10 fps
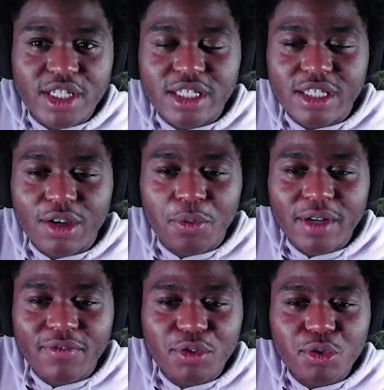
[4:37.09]
So what
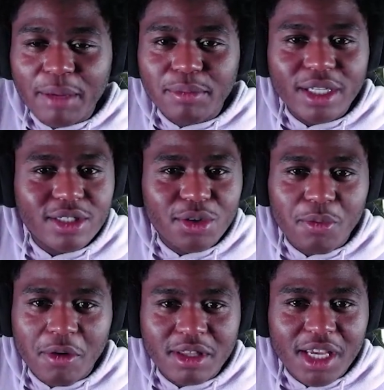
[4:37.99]
if you like blink to the
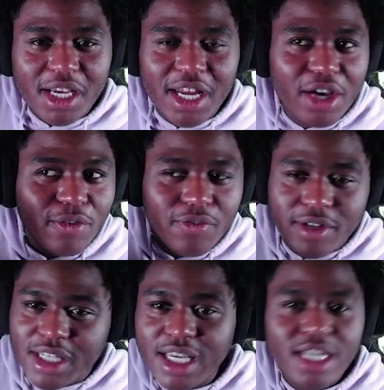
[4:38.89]
wrong thing and now you're
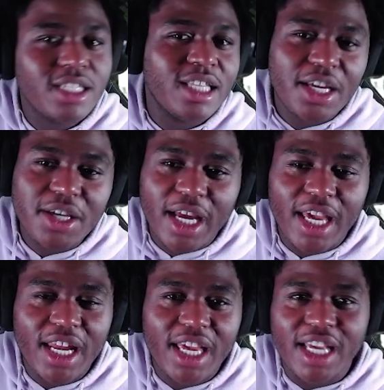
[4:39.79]
fatigued and now you got a
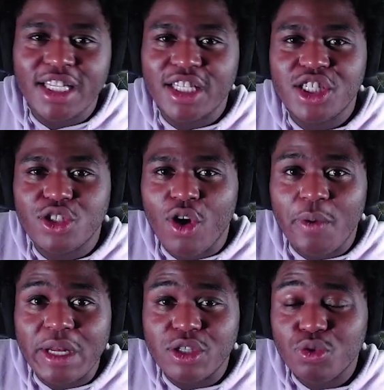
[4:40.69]
headache, and then she's
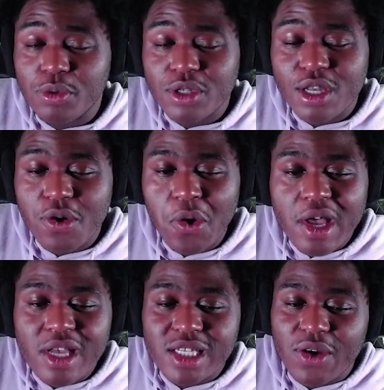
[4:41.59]
already super slow?
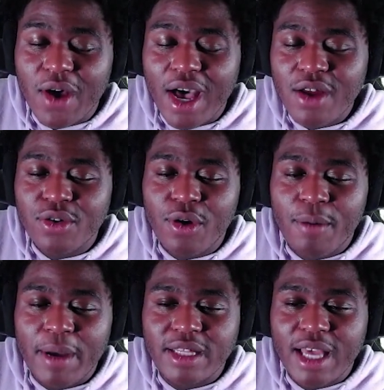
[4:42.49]
So I don't know
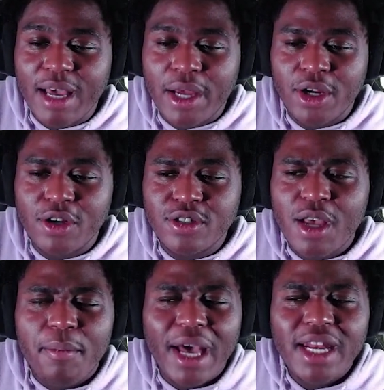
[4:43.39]
about that by Nurse,
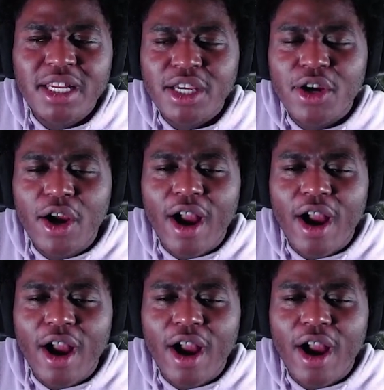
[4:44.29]
but I didn't hear her.